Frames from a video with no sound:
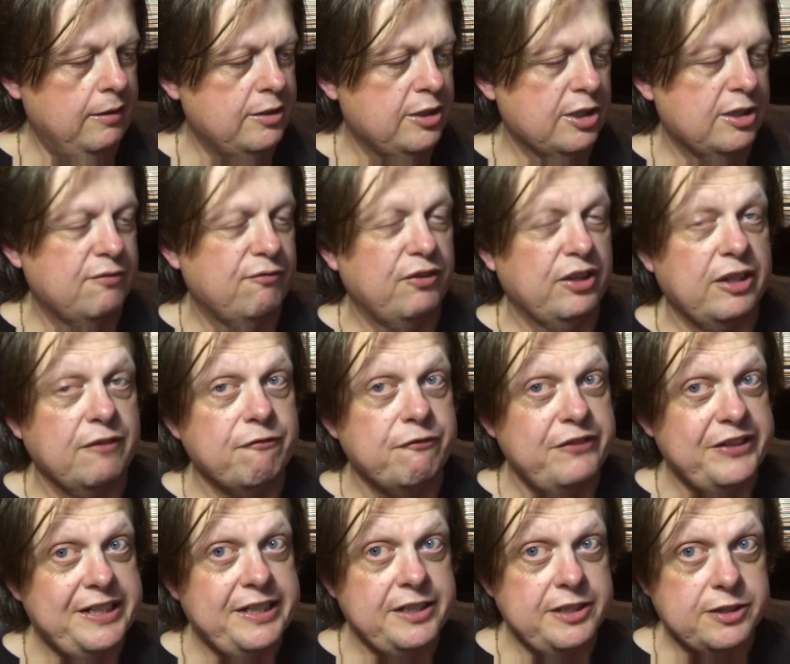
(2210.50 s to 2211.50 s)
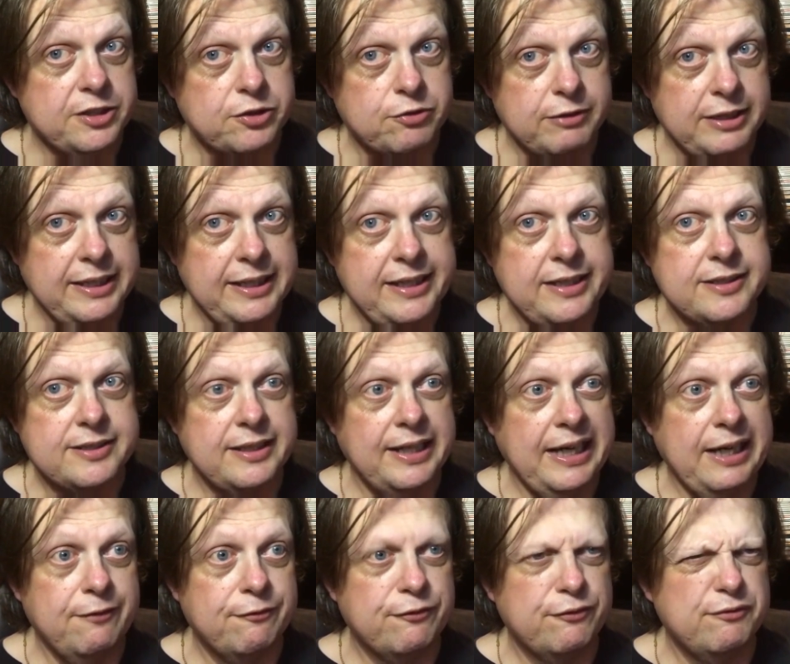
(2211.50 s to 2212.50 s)
Just for convenience, really, because I
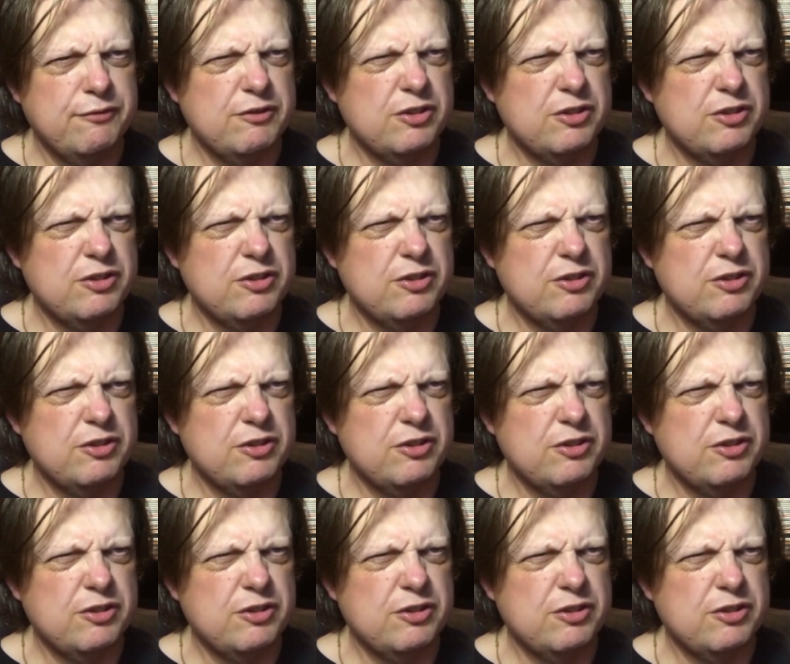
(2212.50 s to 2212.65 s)
have